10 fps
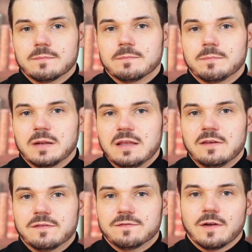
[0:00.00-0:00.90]

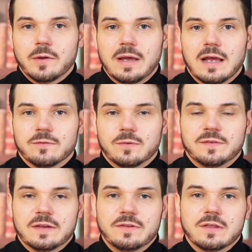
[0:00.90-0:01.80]
Please follow it as
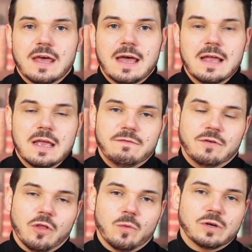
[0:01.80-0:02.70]
we've given you there. If
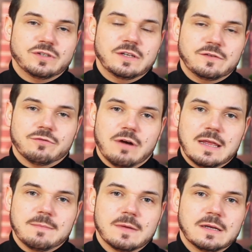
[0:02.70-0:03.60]
you've got the worksheets,
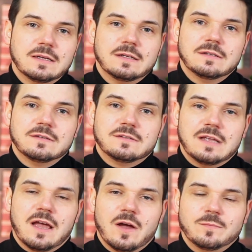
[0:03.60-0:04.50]
great.
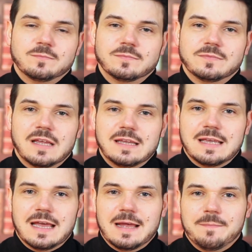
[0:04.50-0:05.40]
Stay home, take
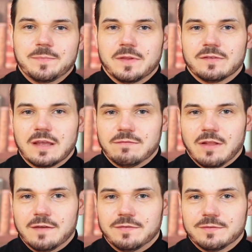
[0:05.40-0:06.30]
care, save
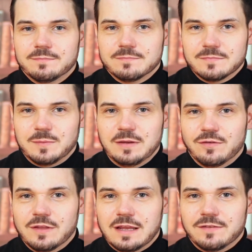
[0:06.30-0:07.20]
lives. Speak to
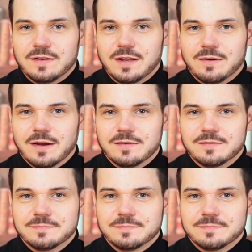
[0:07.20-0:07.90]
you in the next video, guys.